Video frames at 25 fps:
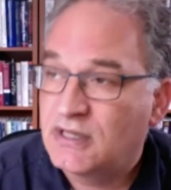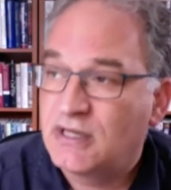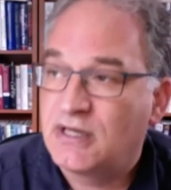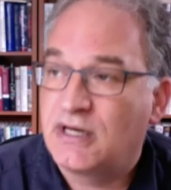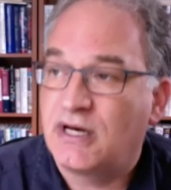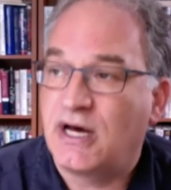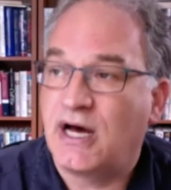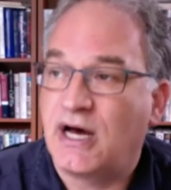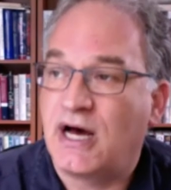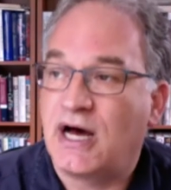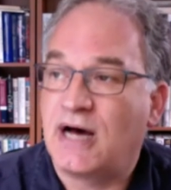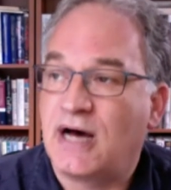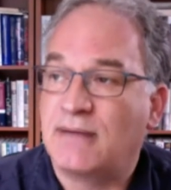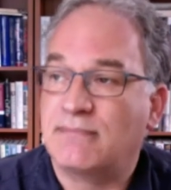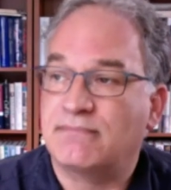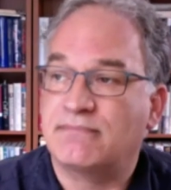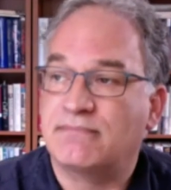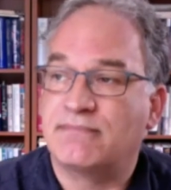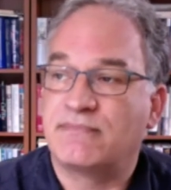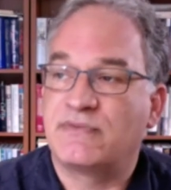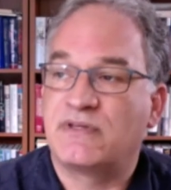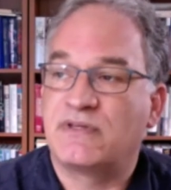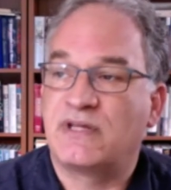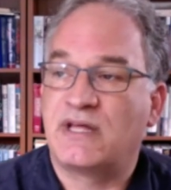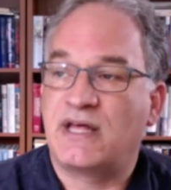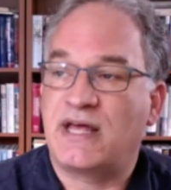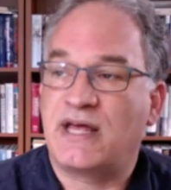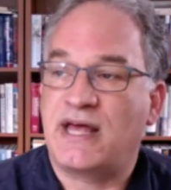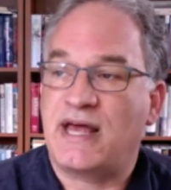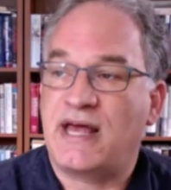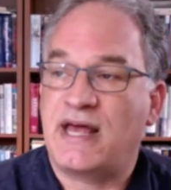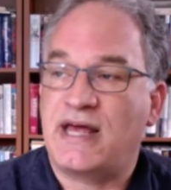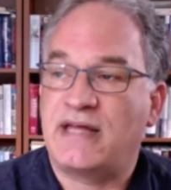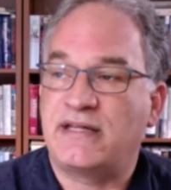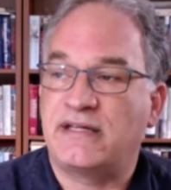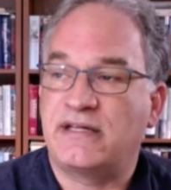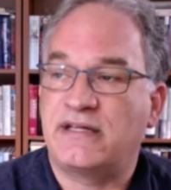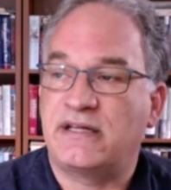Um,
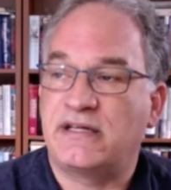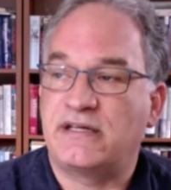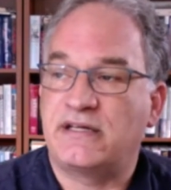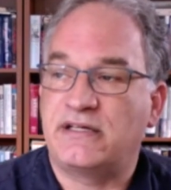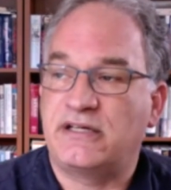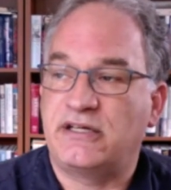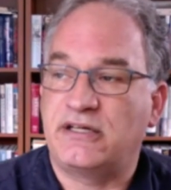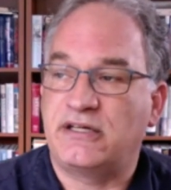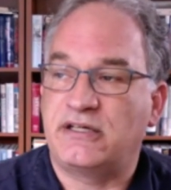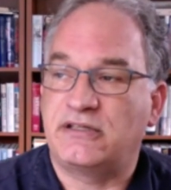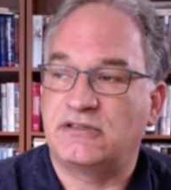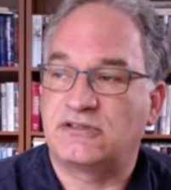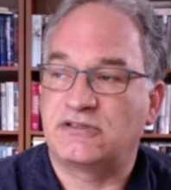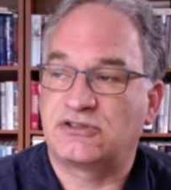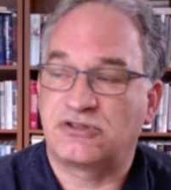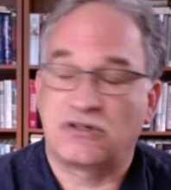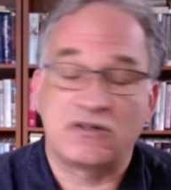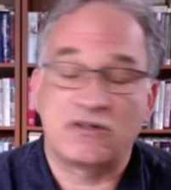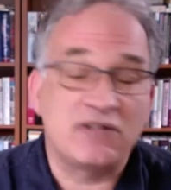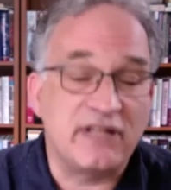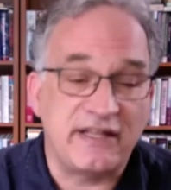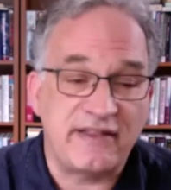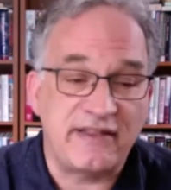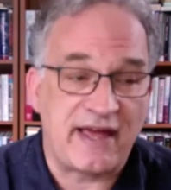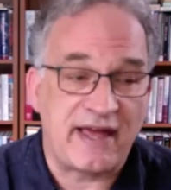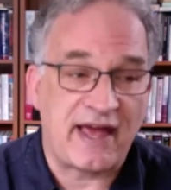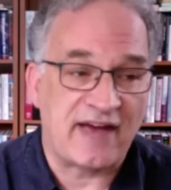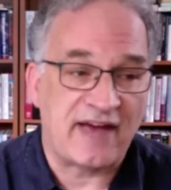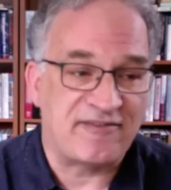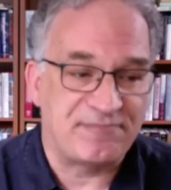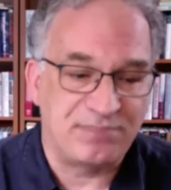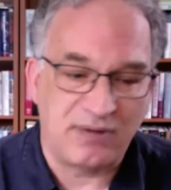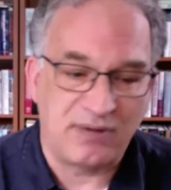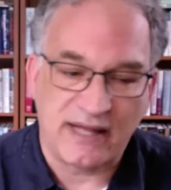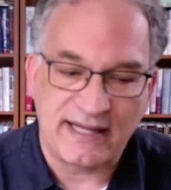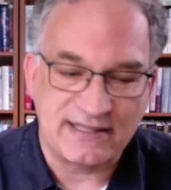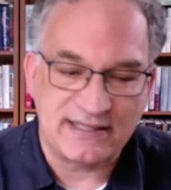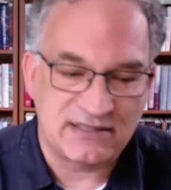certainly they have
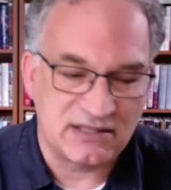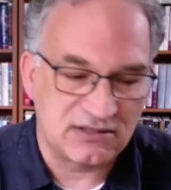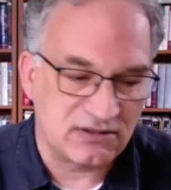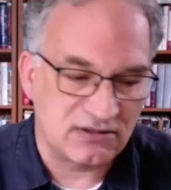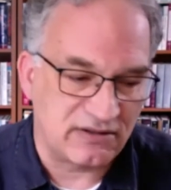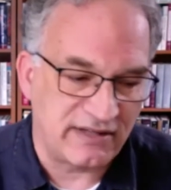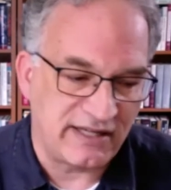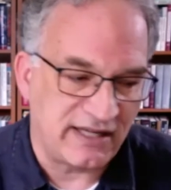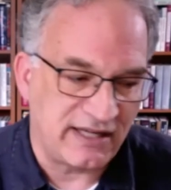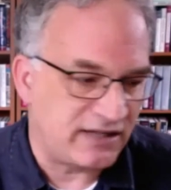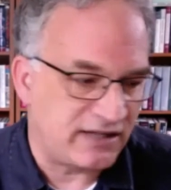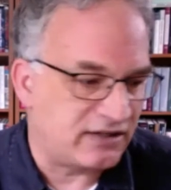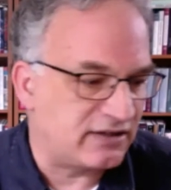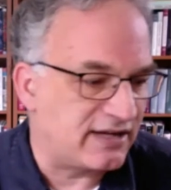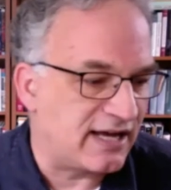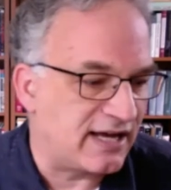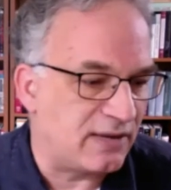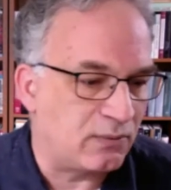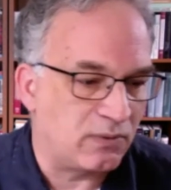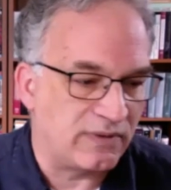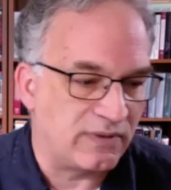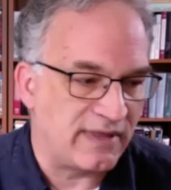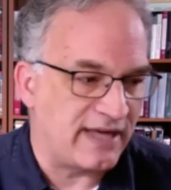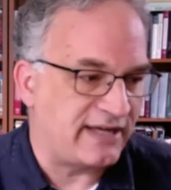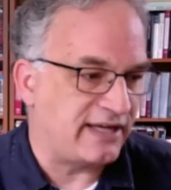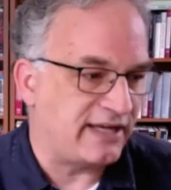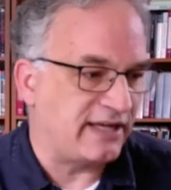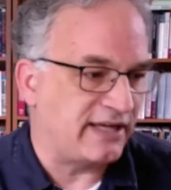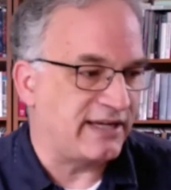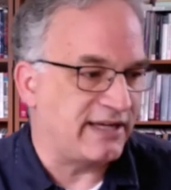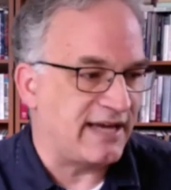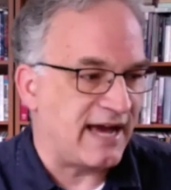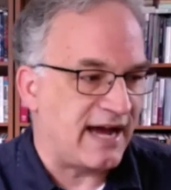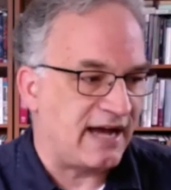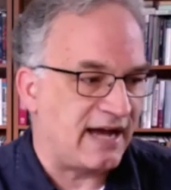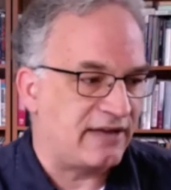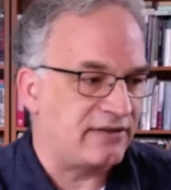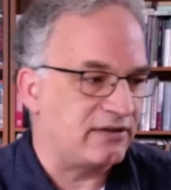places on the internet where they can
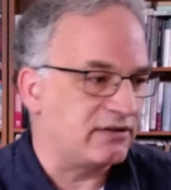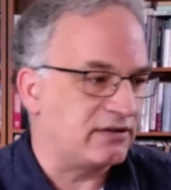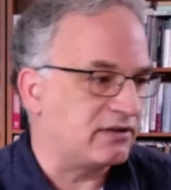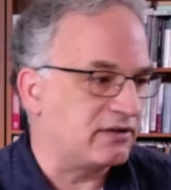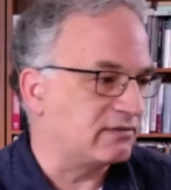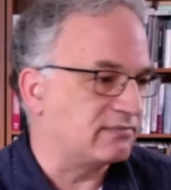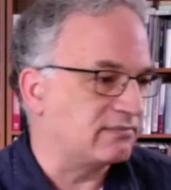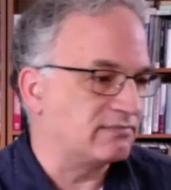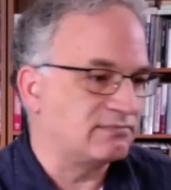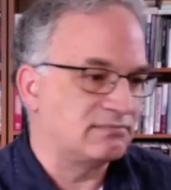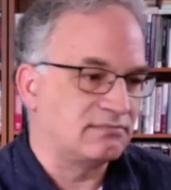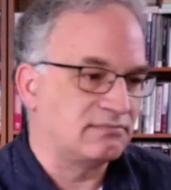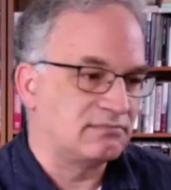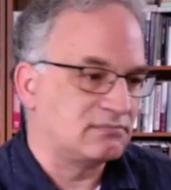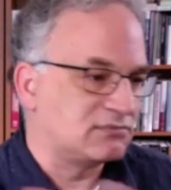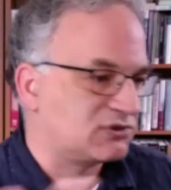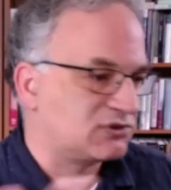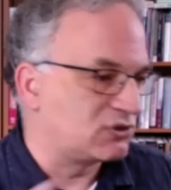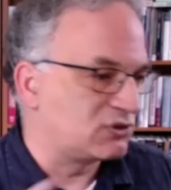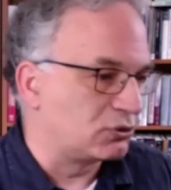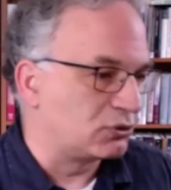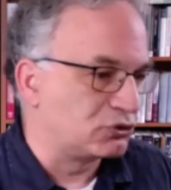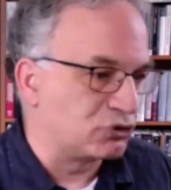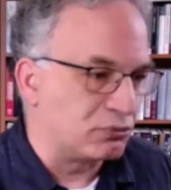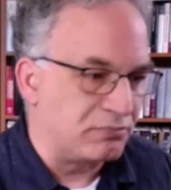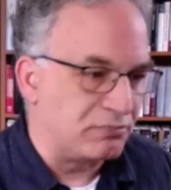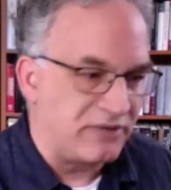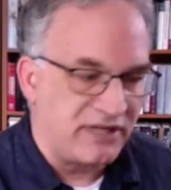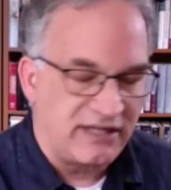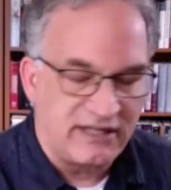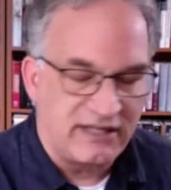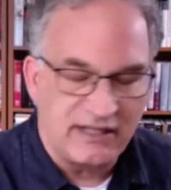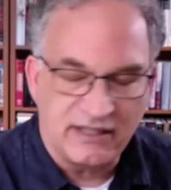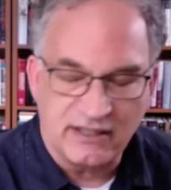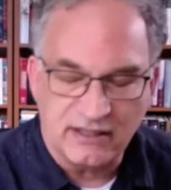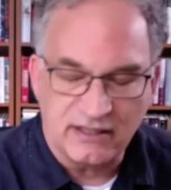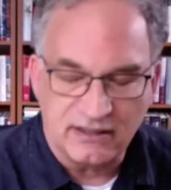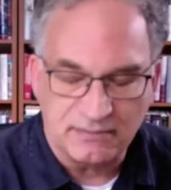gather, social
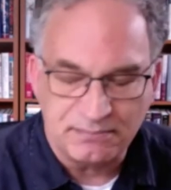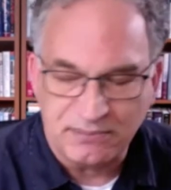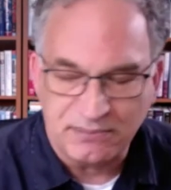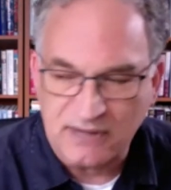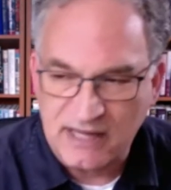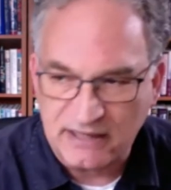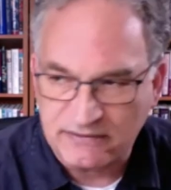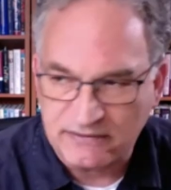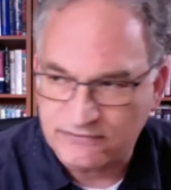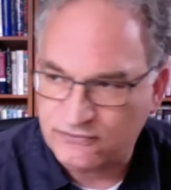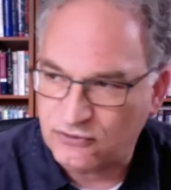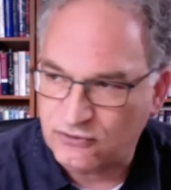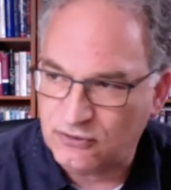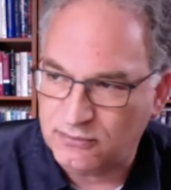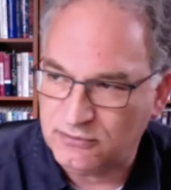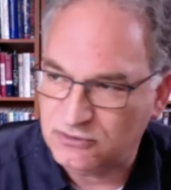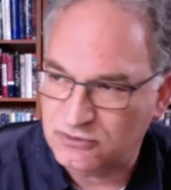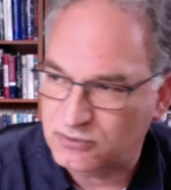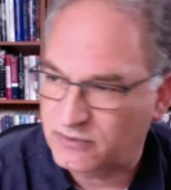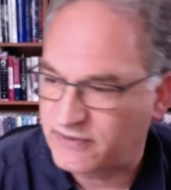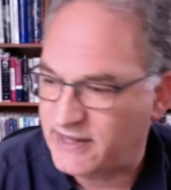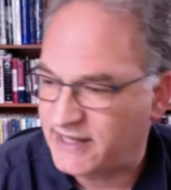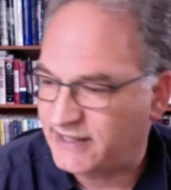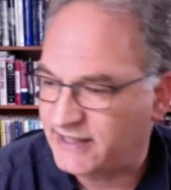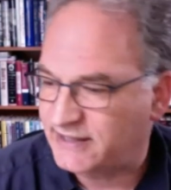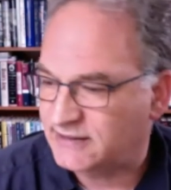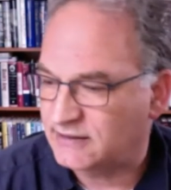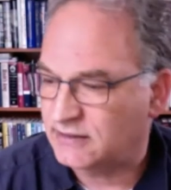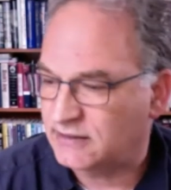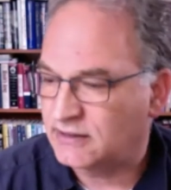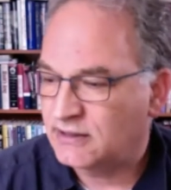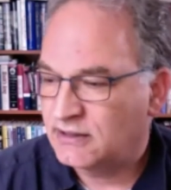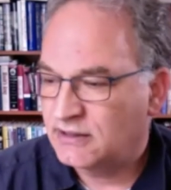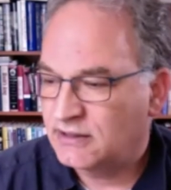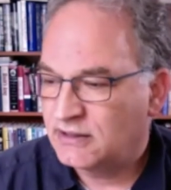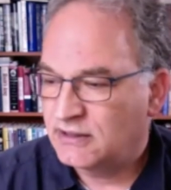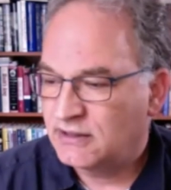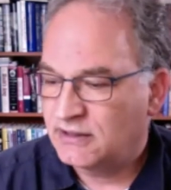media platforms where they can
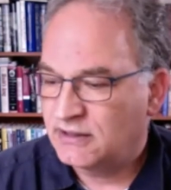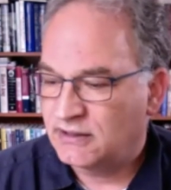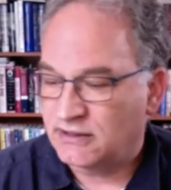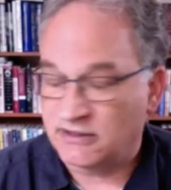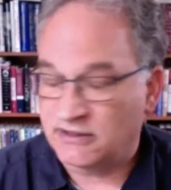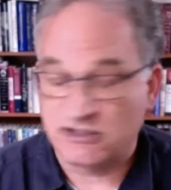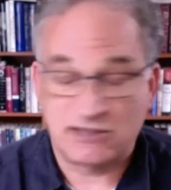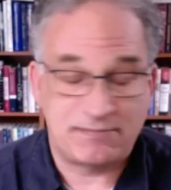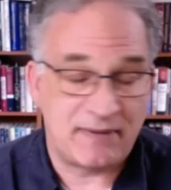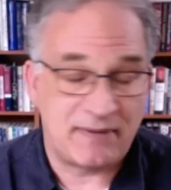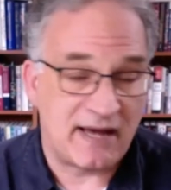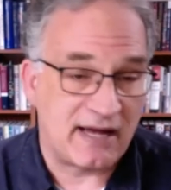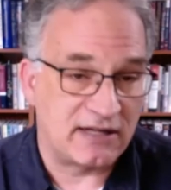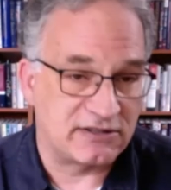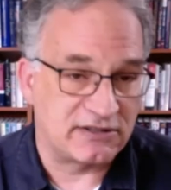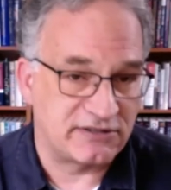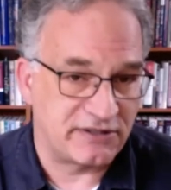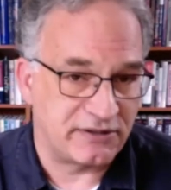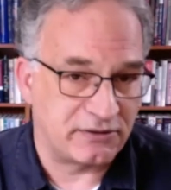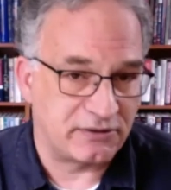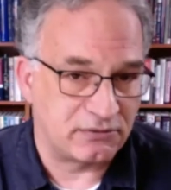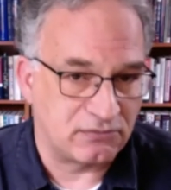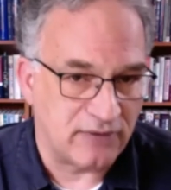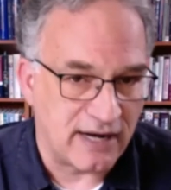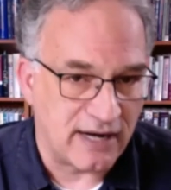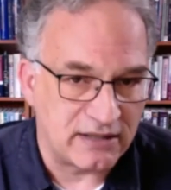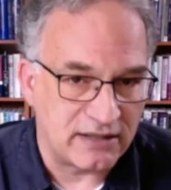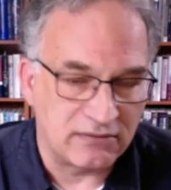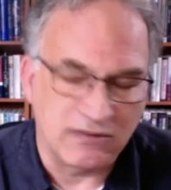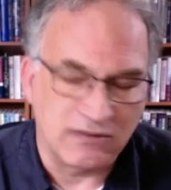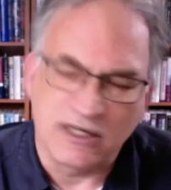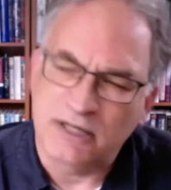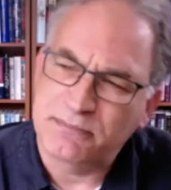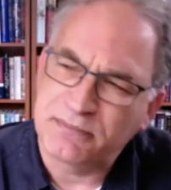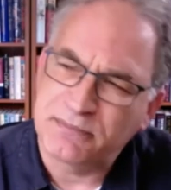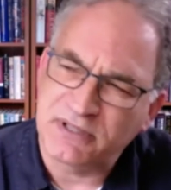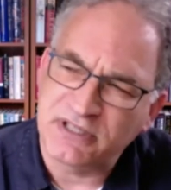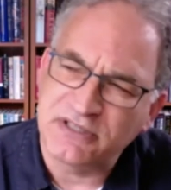espouse their rhetoric.
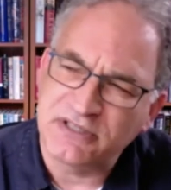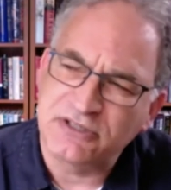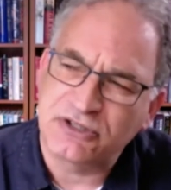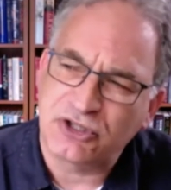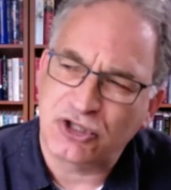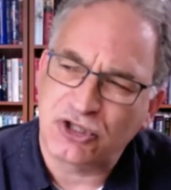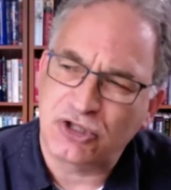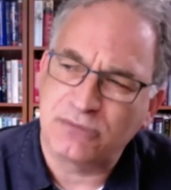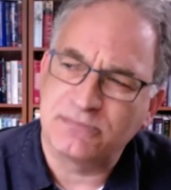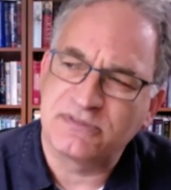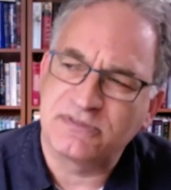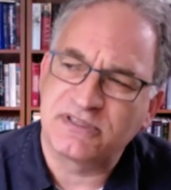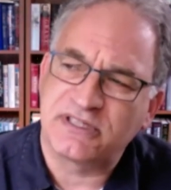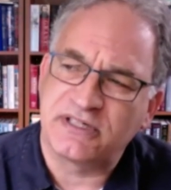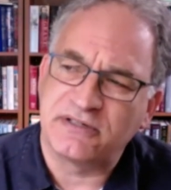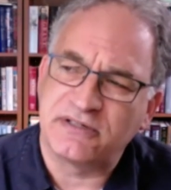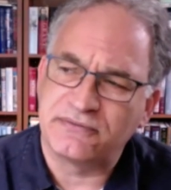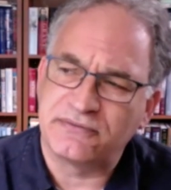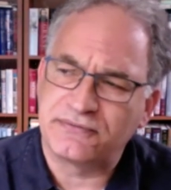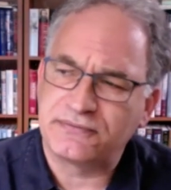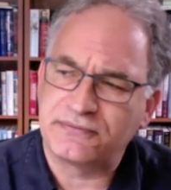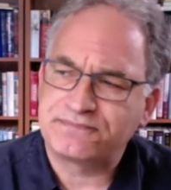But in terms of